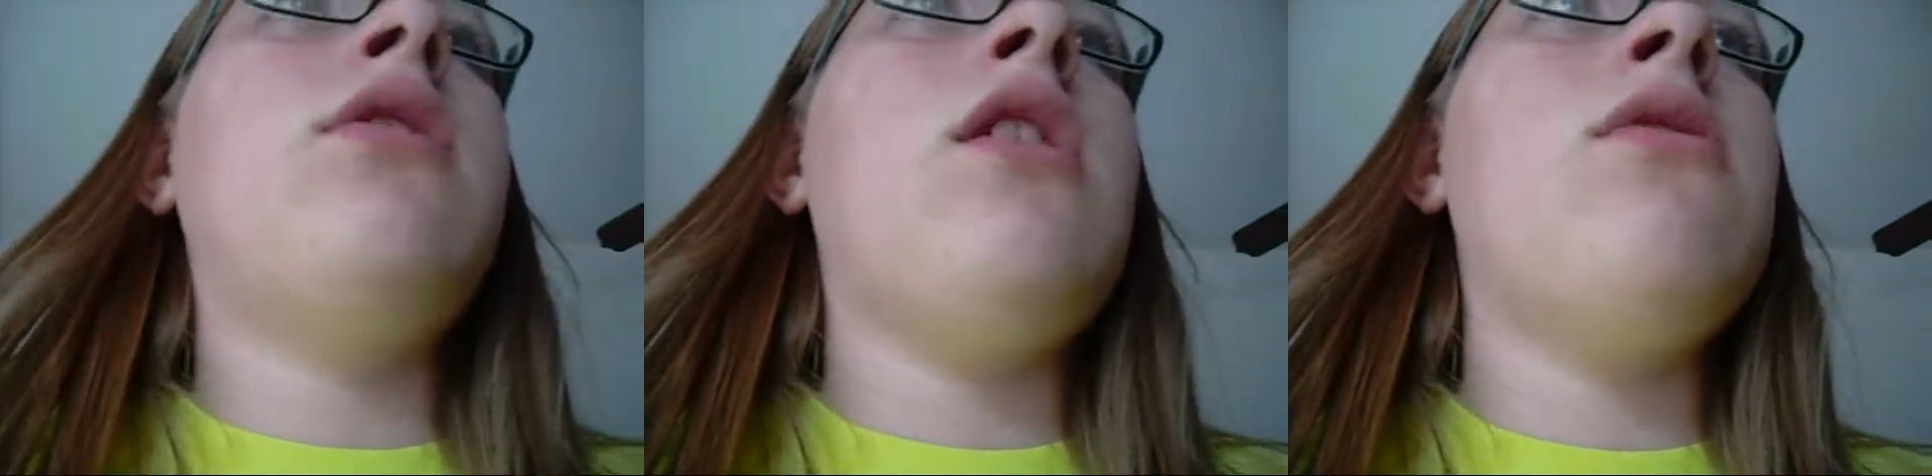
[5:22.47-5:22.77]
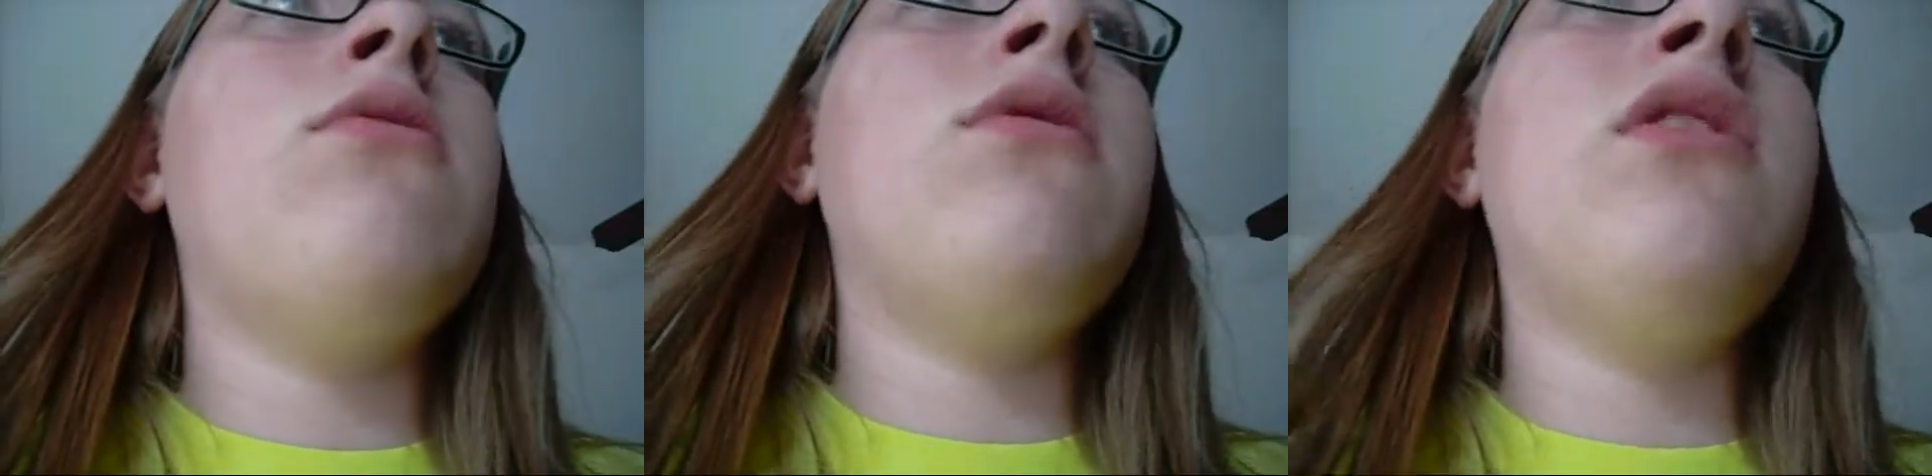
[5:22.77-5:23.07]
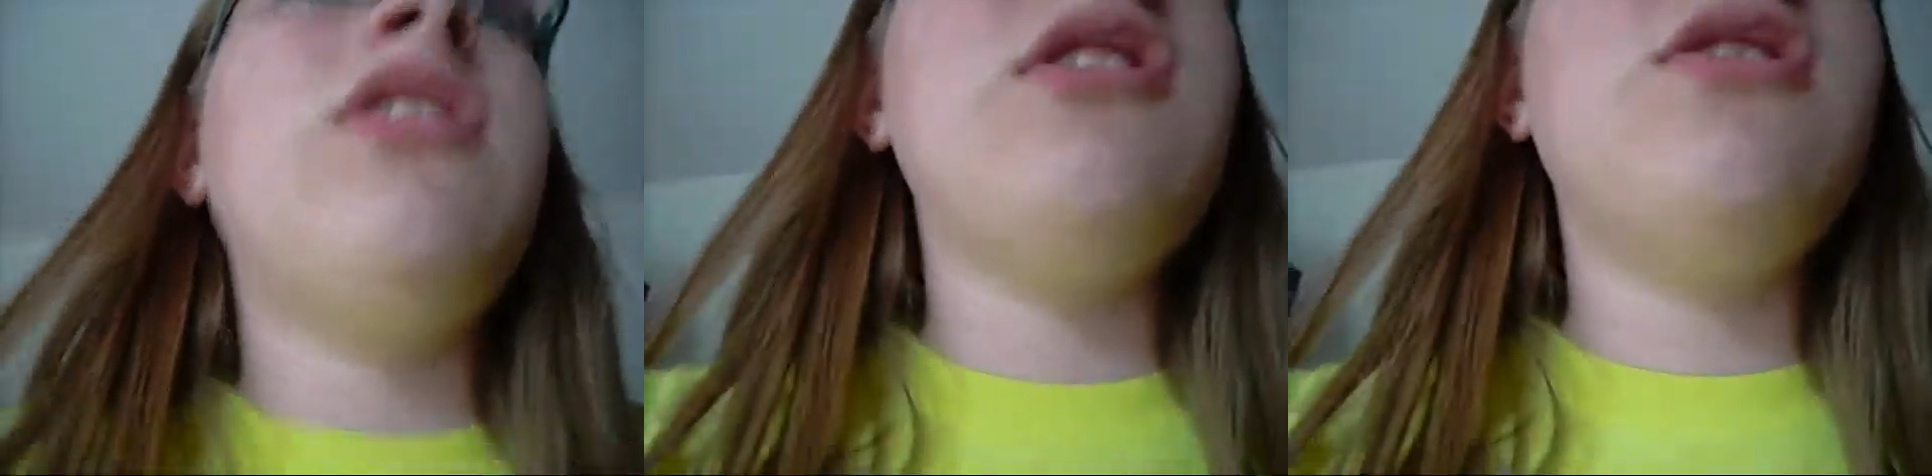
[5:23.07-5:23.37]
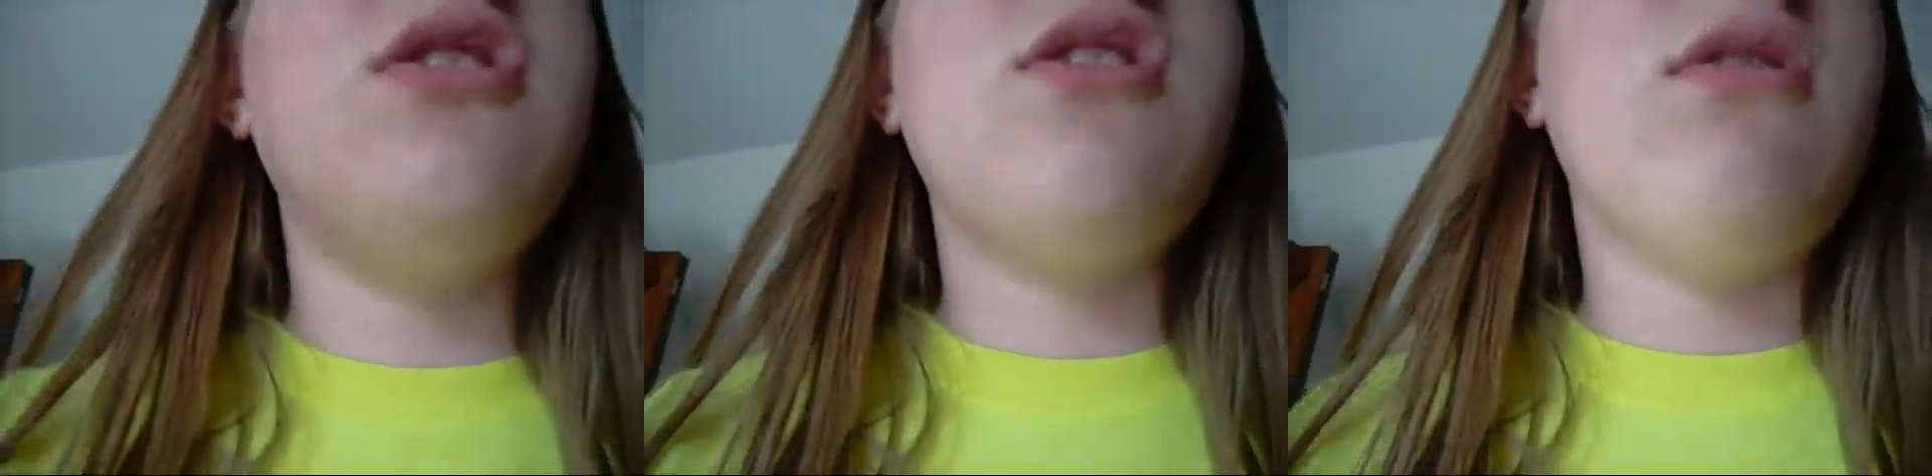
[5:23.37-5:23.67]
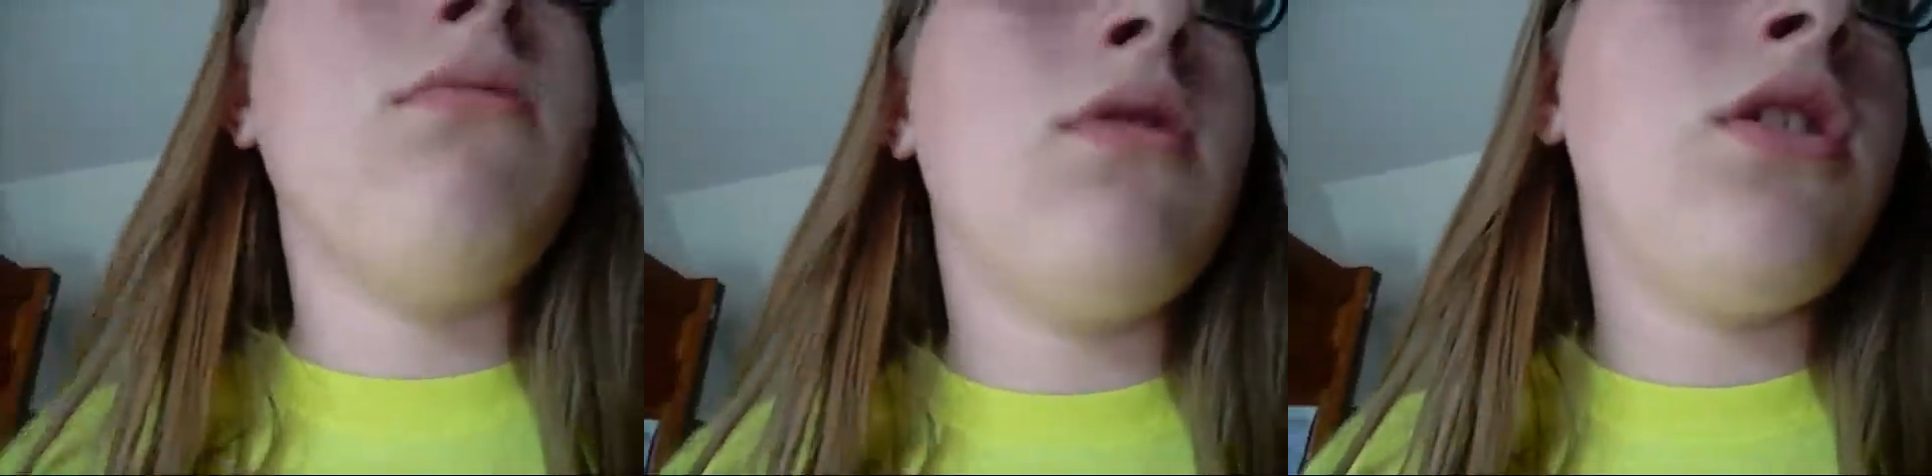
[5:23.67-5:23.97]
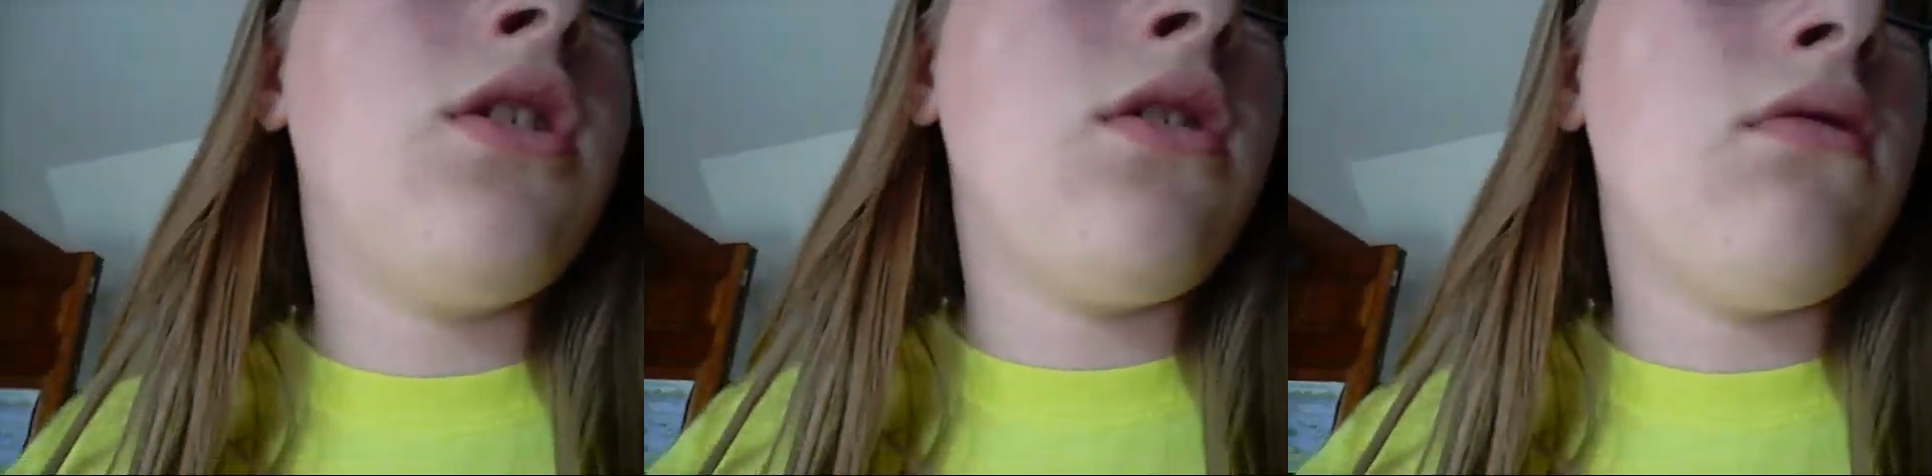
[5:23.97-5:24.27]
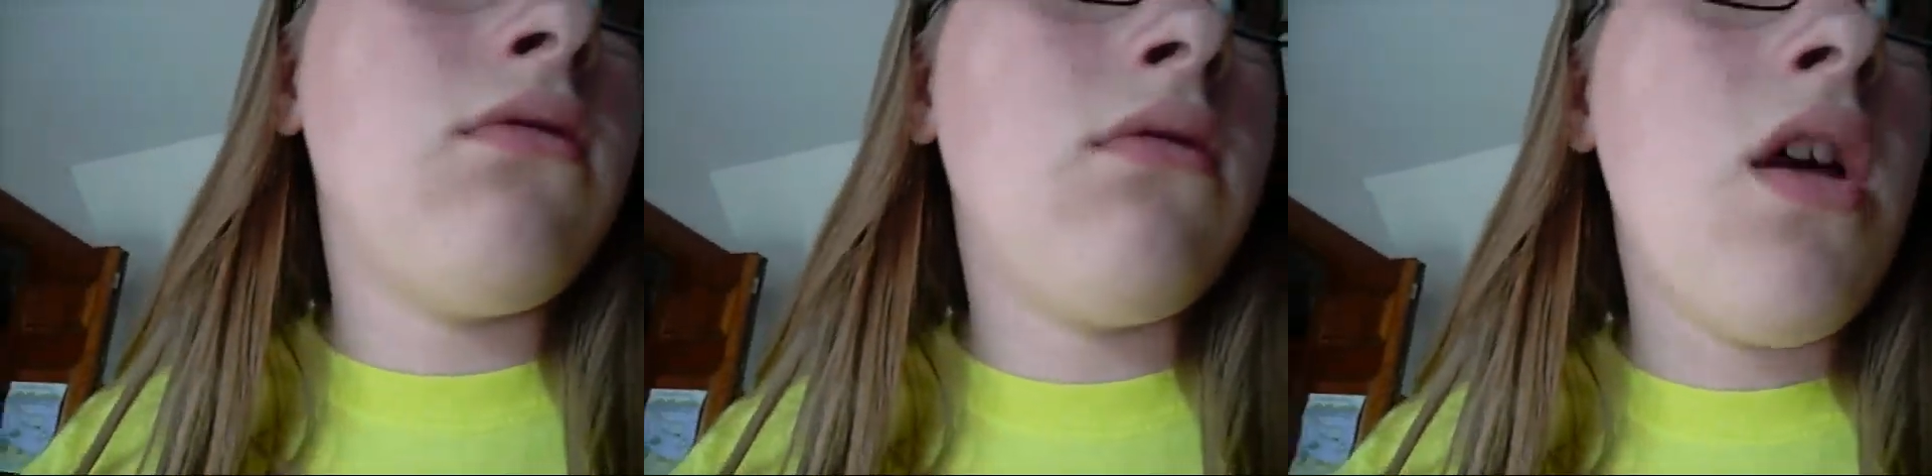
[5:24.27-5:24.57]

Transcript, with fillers: So, this is just something to do.